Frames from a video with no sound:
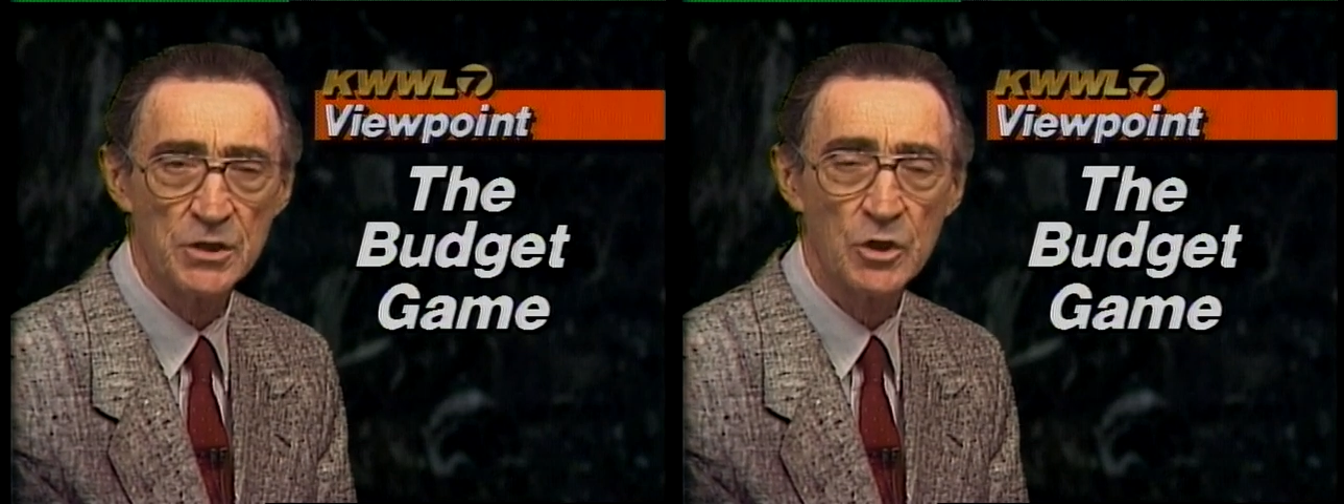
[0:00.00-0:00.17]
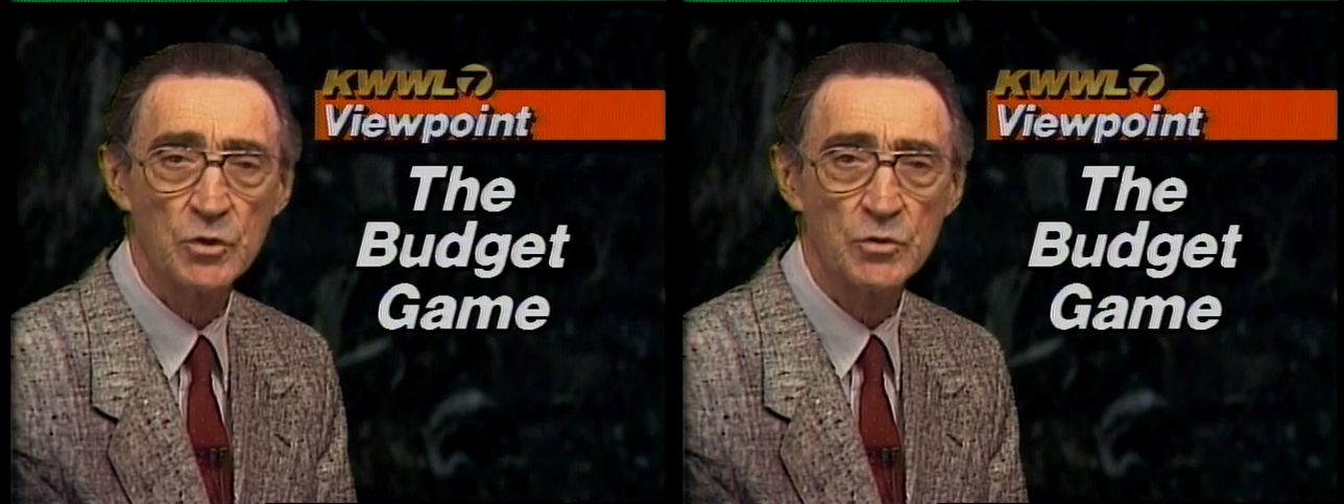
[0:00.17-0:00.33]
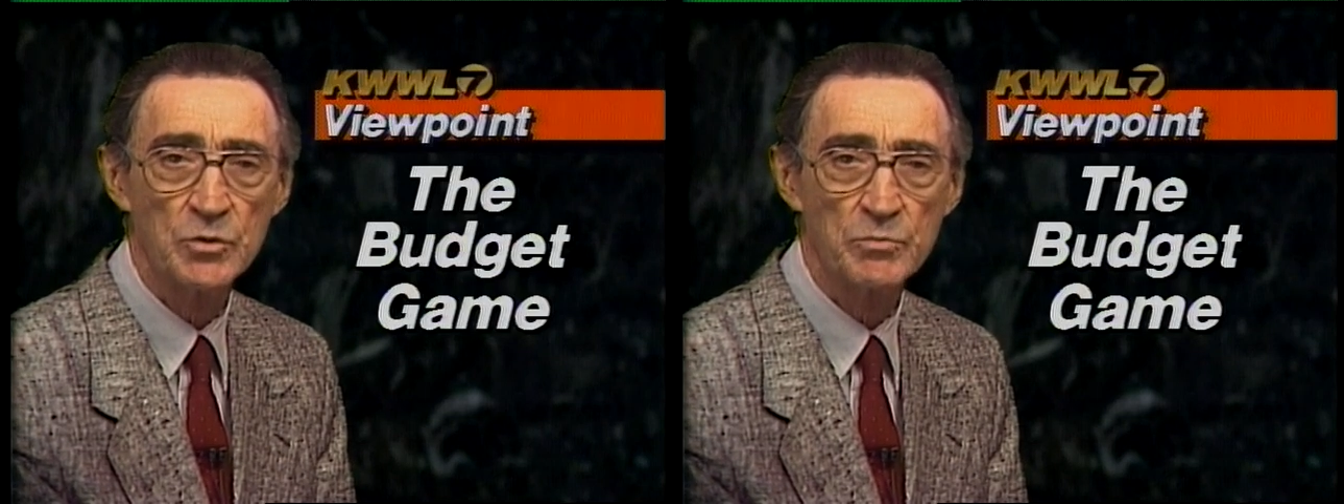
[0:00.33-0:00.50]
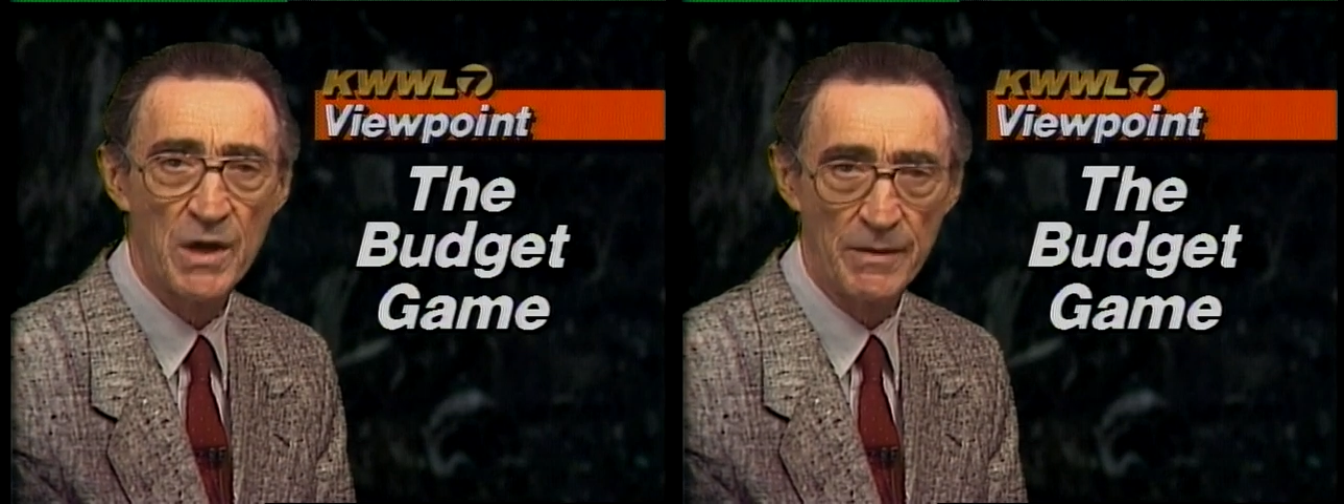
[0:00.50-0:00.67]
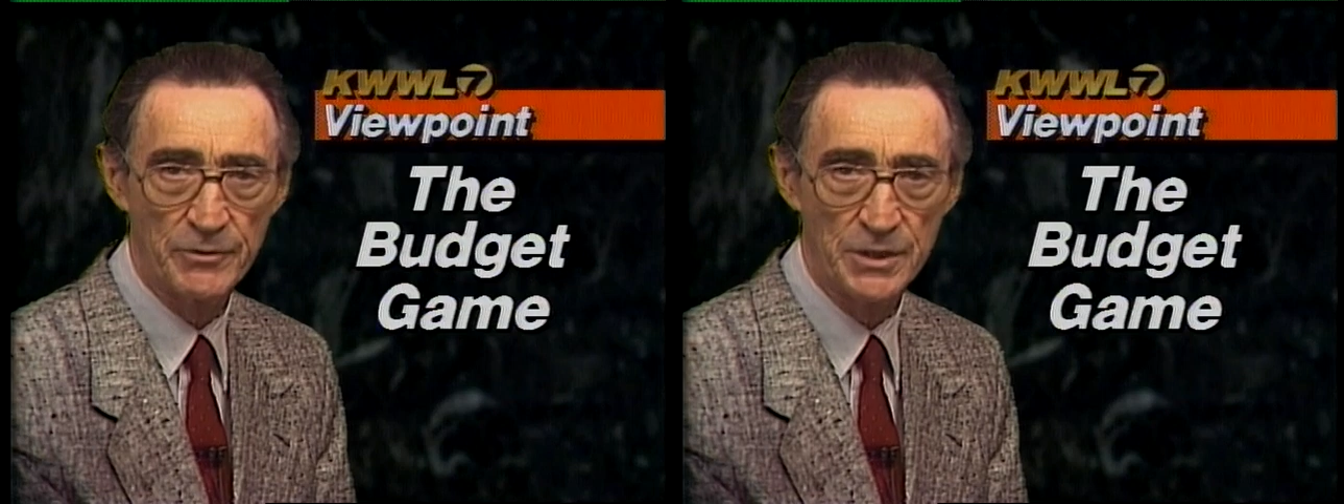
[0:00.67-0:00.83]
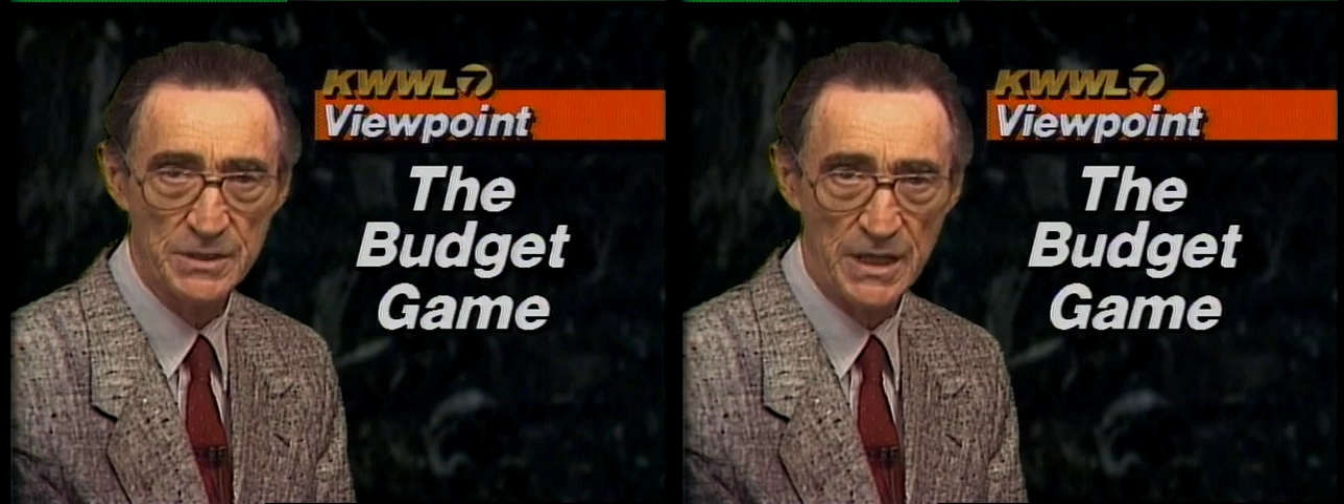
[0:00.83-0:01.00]
in local
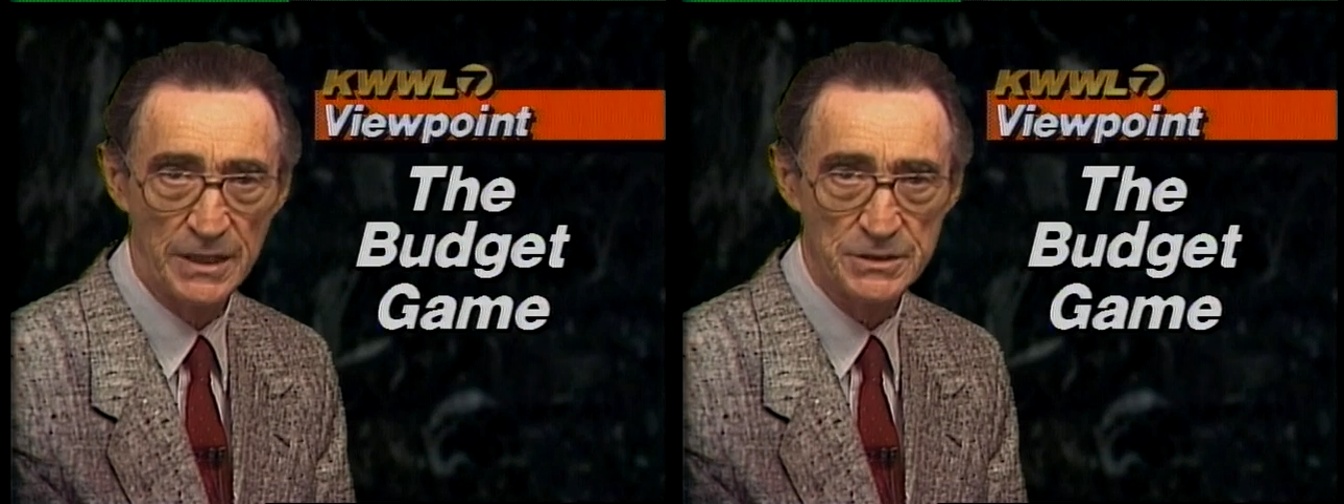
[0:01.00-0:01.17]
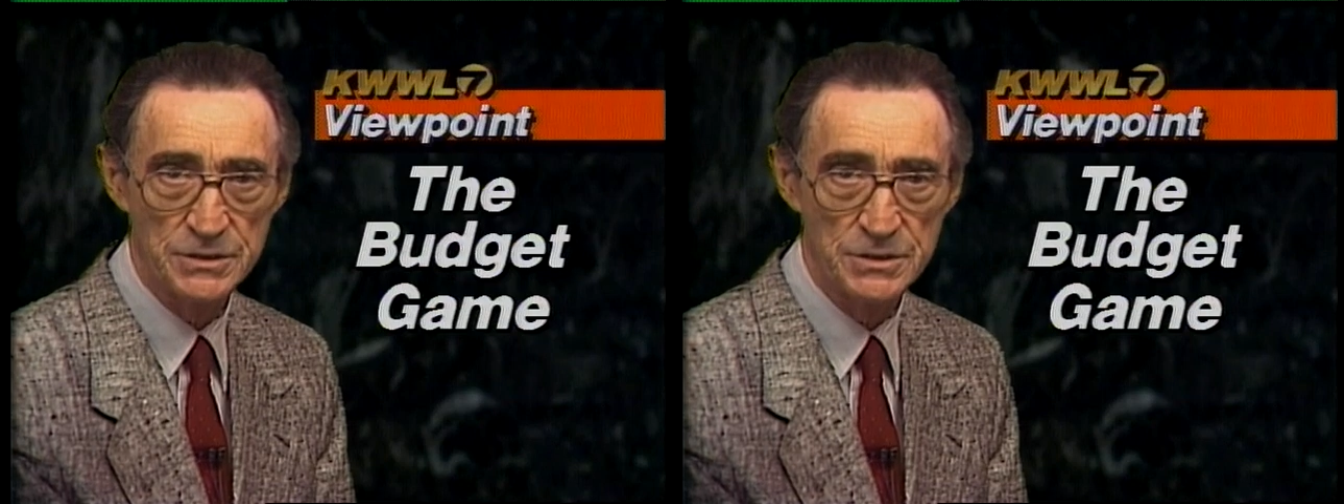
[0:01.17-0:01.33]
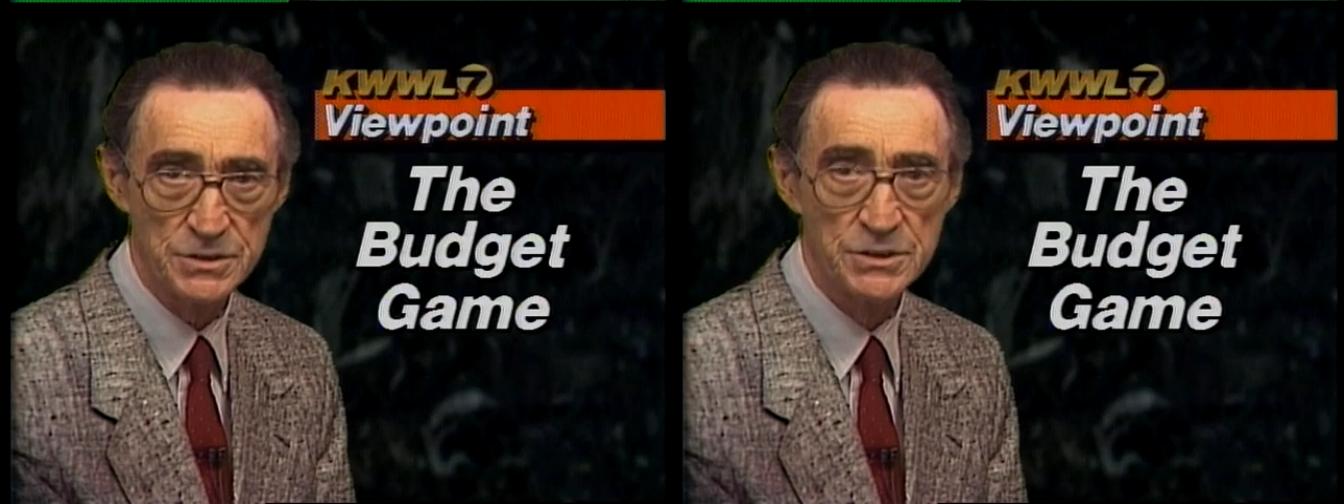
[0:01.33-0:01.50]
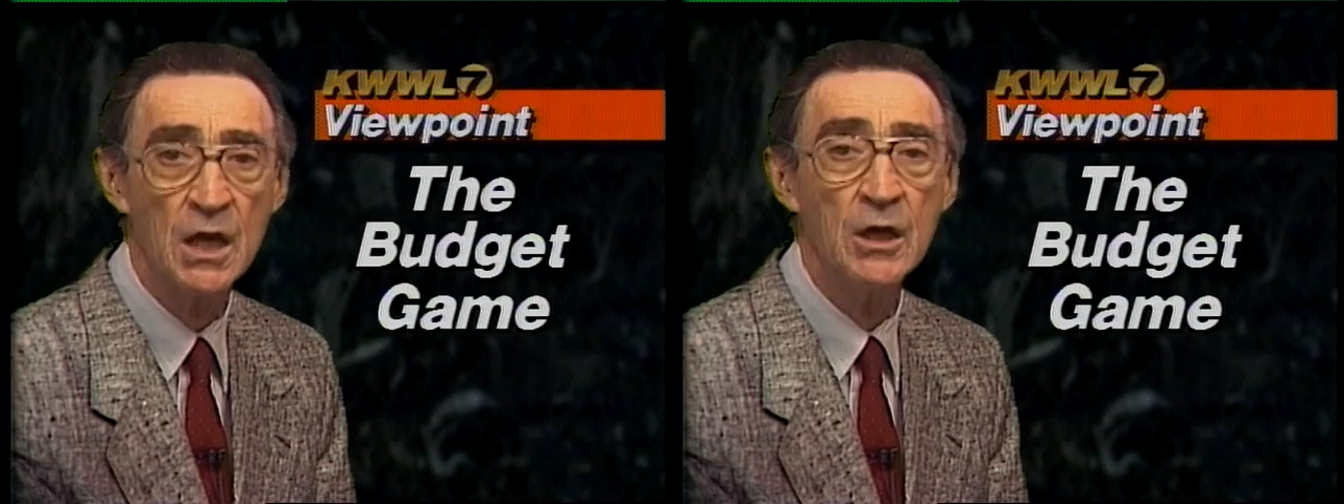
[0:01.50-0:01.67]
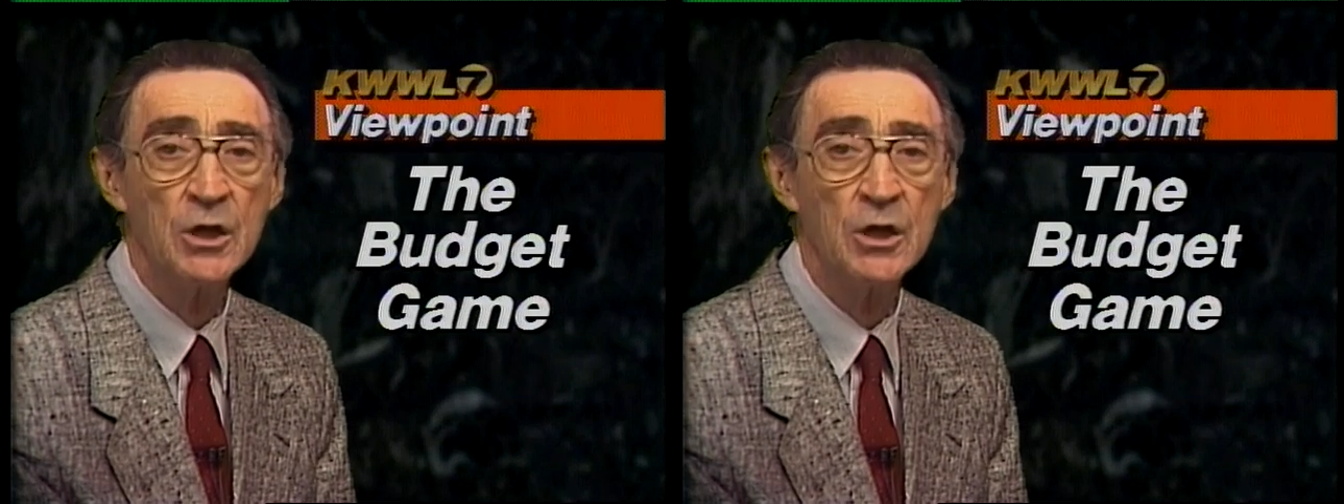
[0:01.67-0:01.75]
property taxes.